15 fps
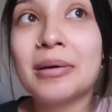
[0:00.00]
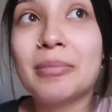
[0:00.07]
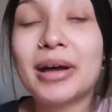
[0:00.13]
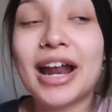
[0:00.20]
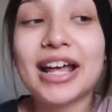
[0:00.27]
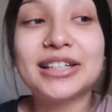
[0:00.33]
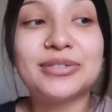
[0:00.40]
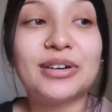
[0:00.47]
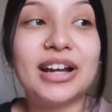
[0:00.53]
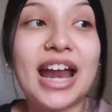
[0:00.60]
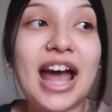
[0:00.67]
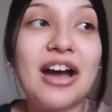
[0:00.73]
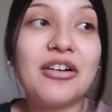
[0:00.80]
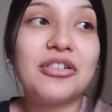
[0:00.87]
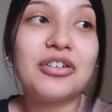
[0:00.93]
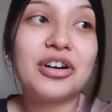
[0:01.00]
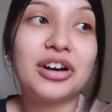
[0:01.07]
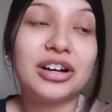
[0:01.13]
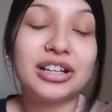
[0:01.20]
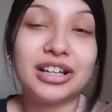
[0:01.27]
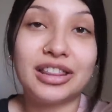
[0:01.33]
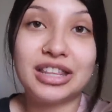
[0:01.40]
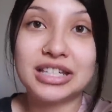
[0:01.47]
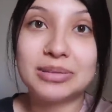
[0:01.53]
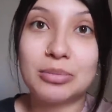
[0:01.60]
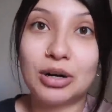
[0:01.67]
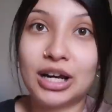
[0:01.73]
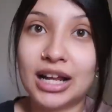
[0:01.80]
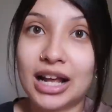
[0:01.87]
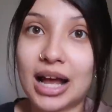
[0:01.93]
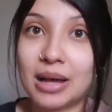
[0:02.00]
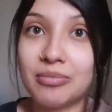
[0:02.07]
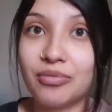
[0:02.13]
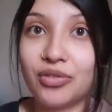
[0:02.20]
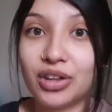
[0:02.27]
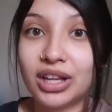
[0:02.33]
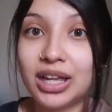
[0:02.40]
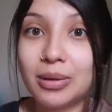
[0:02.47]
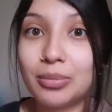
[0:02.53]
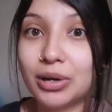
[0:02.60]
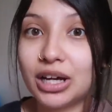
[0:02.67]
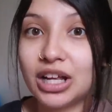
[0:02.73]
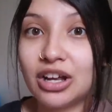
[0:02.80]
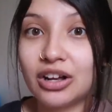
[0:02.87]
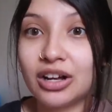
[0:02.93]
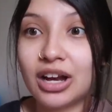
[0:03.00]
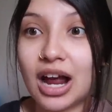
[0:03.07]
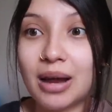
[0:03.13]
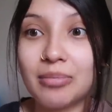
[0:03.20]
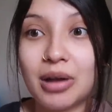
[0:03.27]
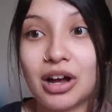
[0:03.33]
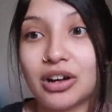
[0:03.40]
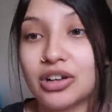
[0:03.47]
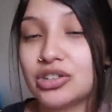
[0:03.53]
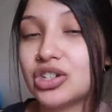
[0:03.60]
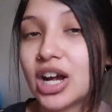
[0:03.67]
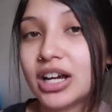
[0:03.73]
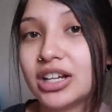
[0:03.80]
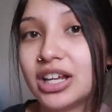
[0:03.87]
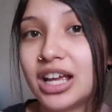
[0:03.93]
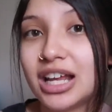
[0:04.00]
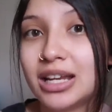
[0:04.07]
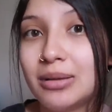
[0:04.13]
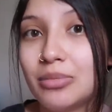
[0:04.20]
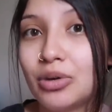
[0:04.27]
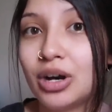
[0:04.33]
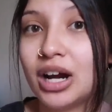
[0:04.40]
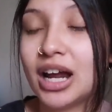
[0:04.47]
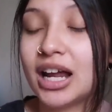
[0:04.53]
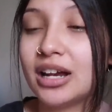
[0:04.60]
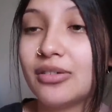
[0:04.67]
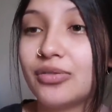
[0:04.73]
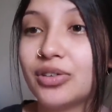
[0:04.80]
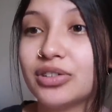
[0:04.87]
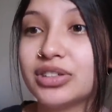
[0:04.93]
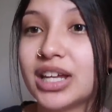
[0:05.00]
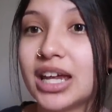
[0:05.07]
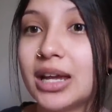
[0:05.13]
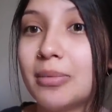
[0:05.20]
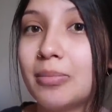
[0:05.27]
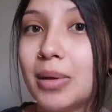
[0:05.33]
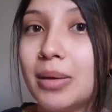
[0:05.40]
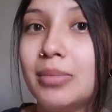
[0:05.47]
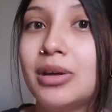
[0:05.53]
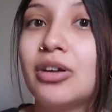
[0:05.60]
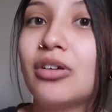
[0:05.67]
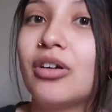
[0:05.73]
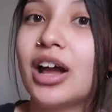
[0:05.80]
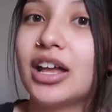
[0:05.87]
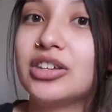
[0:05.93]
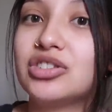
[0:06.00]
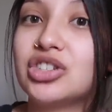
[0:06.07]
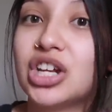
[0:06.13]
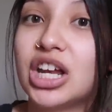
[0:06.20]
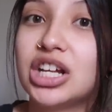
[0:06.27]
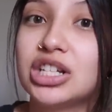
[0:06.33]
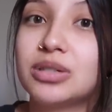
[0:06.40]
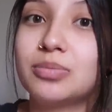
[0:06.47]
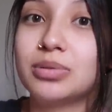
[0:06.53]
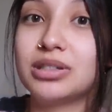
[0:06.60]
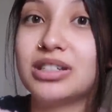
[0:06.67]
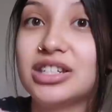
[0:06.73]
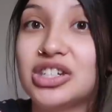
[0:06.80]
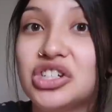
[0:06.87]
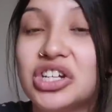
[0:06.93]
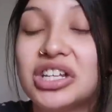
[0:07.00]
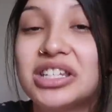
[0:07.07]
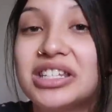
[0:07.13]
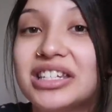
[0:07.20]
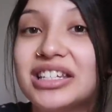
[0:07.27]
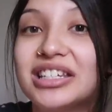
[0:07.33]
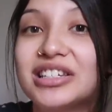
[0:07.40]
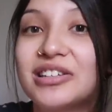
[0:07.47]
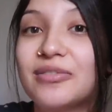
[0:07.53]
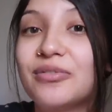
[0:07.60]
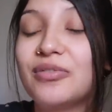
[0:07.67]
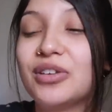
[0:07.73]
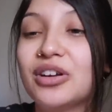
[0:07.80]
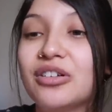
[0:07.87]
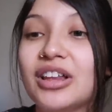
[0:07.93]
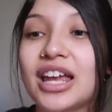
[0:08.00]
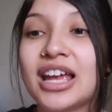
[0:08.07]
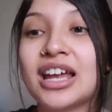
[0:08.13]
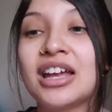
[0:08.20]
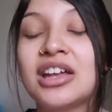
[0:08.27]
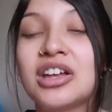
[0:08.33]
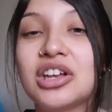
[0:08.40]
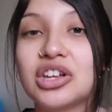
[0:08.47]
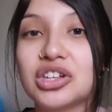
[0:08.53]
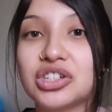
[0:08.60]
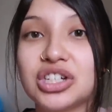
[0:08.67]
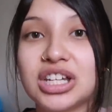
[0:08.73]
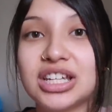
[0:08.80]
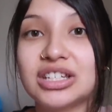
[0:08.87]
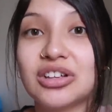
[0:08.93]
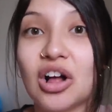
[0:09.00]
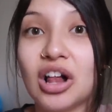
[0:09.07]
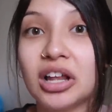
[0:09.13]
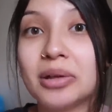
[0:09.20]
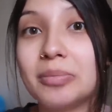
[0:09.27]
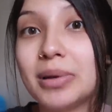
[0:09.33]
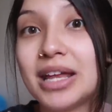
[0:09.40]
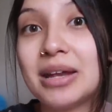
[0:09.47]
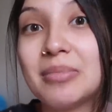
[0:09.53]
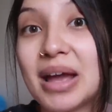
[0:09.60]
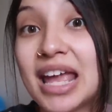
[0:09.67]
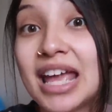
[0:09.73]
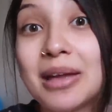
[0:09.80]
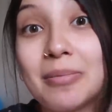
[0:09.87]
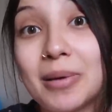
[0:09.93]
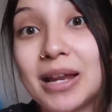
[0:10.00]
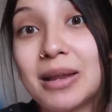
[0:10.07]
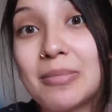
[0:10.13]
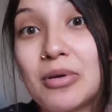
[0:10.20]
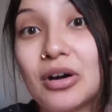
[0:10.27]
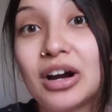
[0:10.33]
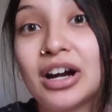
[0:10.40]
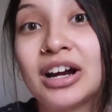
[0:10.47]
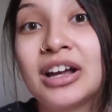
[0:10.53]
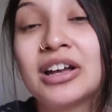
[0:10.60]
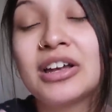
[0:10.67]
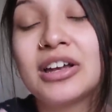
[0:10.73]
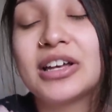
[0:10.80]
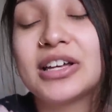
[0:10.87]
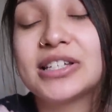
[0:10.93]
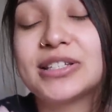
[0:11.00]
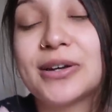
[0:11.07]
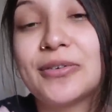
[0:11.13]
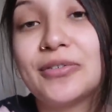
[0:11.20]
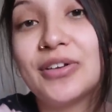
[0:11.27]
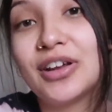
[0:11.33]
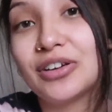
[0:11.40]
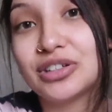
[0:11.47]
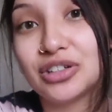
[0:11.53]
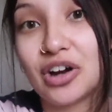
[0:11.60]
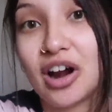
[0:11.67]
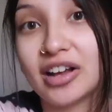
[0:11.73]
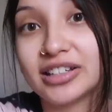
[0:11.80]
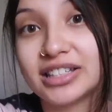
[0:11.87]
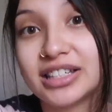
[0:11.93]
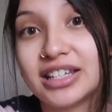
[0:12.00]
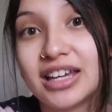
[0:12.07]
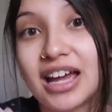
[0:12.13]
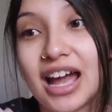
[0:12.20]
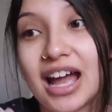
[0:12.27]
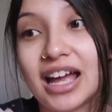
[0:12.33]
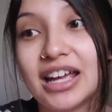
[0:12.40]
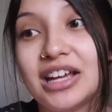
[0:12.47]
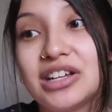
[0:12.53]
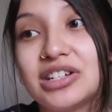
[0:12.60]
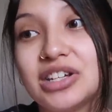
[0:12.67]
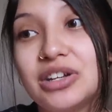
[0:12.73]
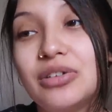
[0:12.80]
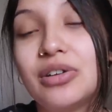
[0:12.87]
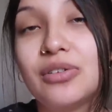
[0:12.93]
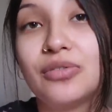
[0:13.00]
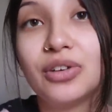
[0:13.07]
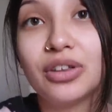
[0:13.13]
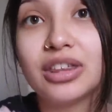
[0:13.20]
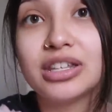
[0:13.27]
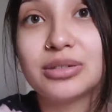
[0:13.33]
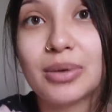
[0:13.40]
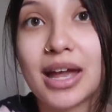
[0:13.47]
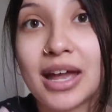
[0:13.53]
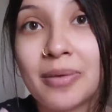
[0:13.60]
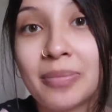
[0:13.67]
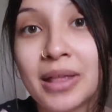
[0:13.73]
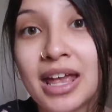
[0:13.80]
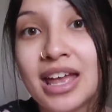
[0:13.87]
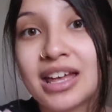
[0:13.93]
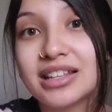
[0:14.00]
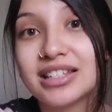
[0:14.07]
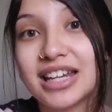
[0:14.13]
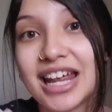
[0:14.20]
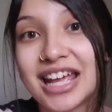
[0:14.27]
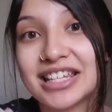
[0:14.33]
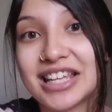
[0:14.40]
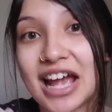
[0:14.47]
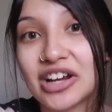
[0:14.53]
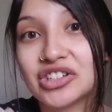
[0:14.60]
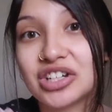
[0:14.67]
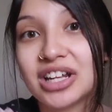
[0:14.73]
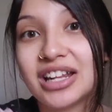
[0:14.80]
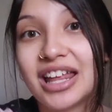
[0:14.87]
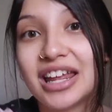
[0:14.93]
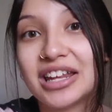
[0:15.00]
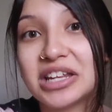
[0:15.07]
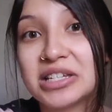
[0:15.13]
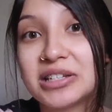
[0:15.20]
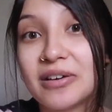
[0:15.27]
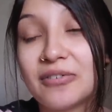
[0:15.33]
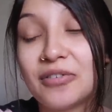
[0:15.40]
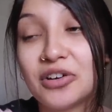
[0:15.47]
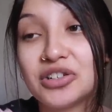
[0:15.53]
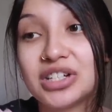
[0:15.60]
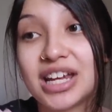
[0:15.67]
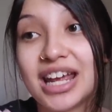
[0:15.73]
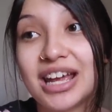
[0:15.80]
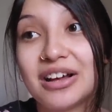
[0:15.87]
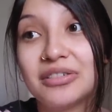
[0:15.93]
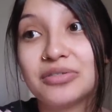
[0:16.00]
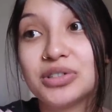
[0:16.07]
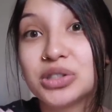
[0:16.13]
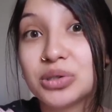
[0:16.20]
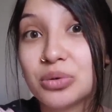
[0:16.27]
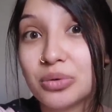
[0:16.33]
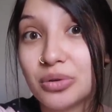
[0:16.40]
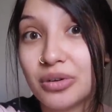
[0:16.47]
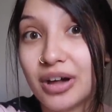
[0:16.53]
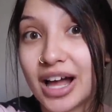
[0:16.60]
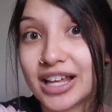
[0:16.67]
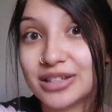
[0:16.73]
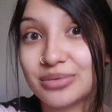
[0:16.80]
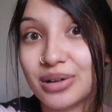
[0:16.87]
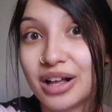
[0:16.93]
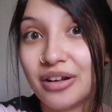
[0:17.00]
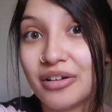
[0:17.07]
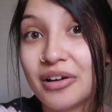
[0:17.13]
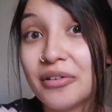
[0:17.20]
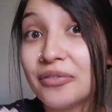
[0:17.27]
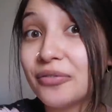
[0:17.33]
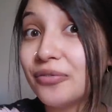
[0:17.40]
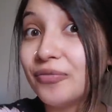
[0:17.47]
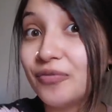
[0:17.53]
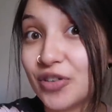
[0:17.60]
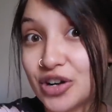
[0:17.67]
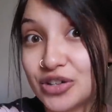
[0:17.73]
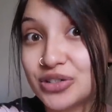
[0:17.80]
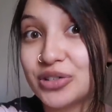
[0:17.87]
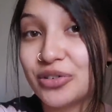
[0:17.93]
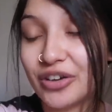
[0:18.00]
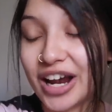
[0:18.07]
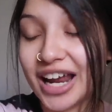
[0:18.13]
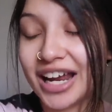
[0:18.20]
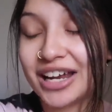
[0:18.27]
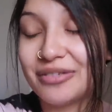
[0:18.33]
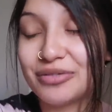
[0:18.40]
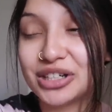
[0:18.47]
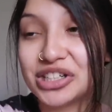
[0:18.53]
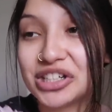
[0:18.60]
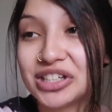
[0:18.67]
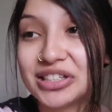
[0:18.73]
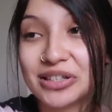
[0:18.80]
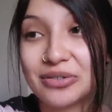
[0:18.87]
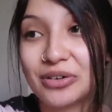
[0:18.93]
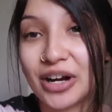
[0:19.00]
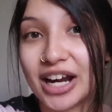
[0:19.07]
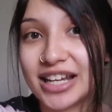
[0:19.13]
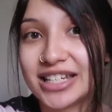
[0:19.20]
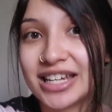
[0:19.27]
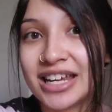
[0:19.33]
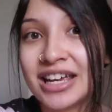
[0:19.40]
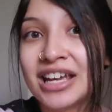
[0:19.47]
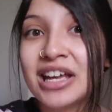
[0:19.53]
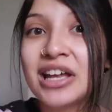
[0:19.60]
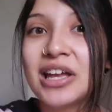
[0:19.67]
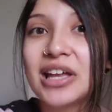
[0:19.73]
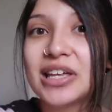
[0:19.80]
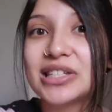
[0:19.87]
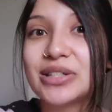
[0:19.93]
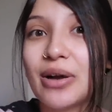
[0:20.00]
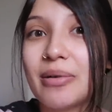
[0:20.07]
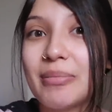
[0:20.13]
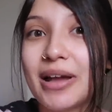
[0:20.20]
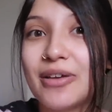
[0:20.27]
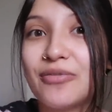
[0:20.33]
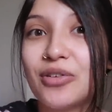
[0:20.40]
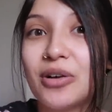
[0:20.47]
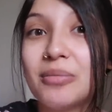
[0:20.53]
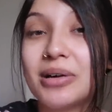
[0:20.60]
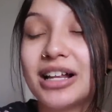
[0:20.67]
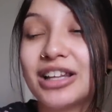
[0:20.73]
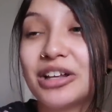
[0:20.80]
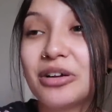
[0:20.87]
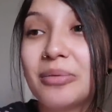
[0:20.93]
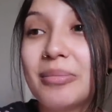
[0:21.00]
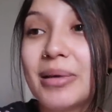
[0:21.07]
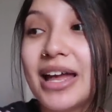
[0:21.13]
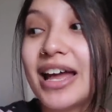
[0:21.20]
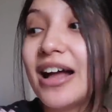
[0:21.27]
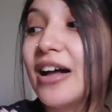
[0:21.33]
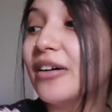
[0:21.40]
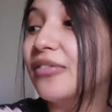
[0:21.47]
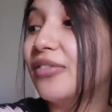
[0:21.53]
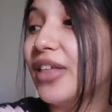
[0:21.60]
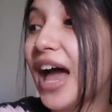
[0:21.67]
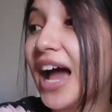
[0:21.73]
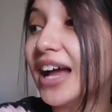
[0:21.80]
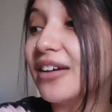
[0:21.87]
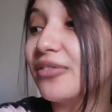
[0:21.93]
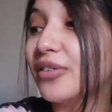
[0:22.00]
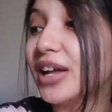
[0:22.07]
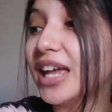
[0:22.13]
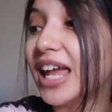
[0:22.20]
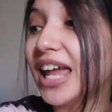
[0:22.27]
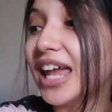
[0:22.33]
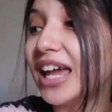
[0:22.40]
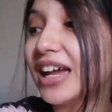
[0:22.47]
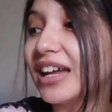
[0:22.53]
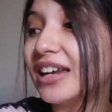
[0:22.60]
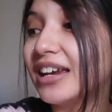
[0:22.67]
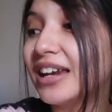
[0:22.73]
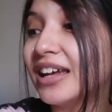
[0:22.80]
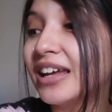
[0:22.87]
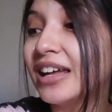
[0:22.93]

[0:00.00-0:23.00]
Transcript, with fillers: But as for now, this morning I'm feeling pretty good. I'm not contracting anymore and it feels like baby girl has changed positions. It doesn't feel like she's all up in my hip anymore. So fingers crossed I continue to feel this way. Today is actually Layla's first day of school as well, first grade, which is so crazy. So I might film a little bit of that if I can.